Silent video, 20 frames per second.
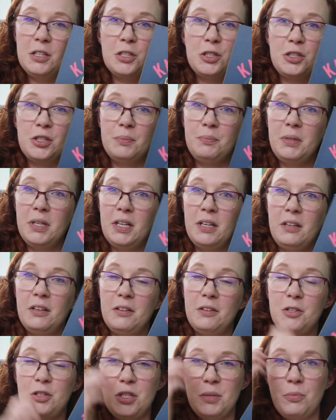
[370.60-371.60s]
shipping
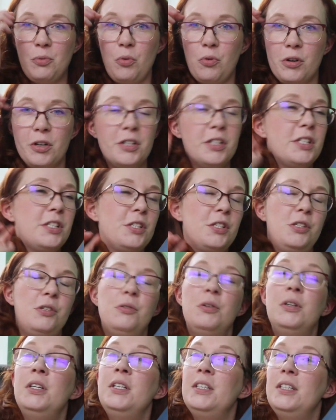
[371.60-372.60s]
in the ship order. So
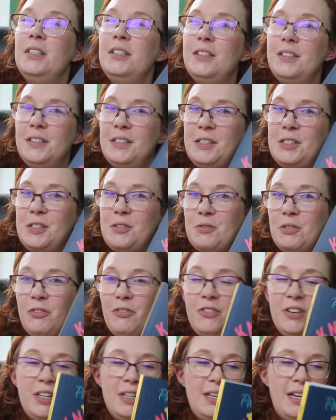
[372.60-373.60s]
this is real
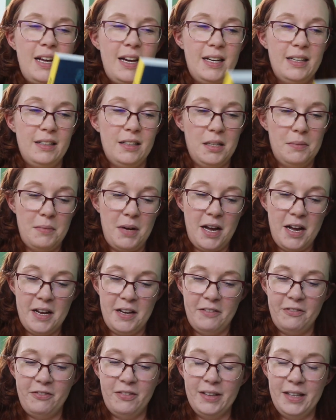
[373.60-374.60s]
fun, and
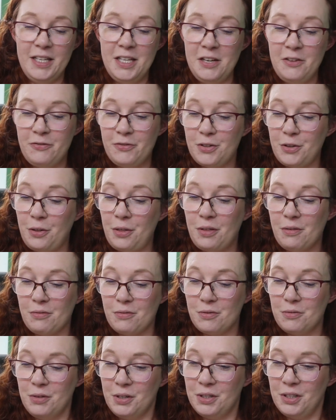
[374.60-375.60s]
I've leafed
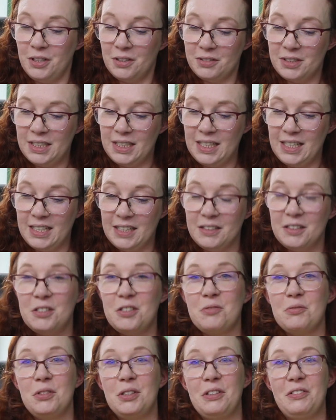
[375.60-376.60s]
through it already, and
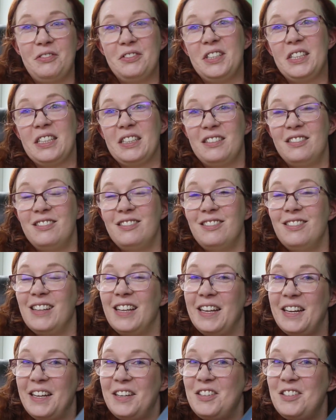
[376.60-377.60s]
it's really fun and cool,
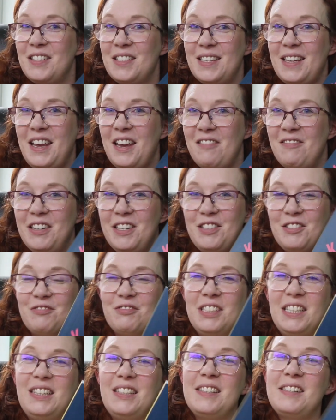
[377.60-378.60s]
and I just can't wait to
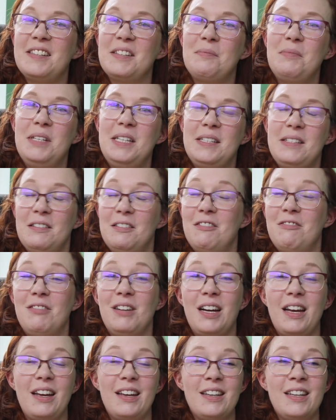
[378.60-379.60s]
read this in peace and
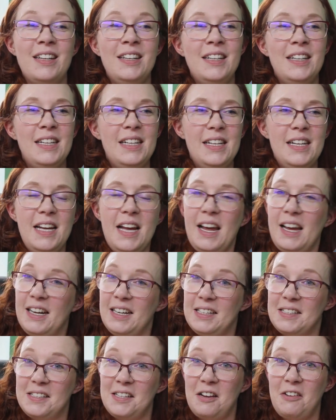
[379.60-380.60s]
quiet
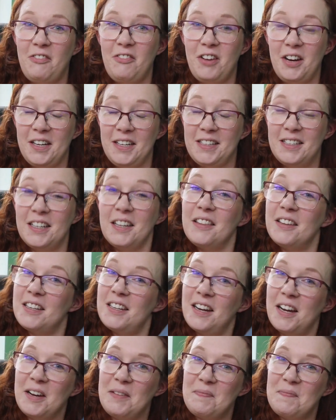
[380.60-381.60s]
as I find the
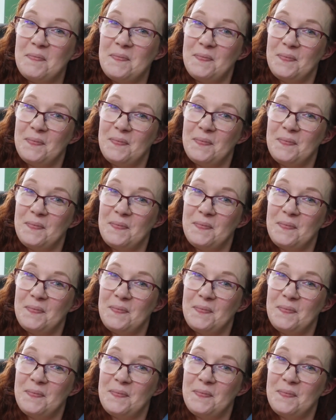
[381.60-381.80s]
time.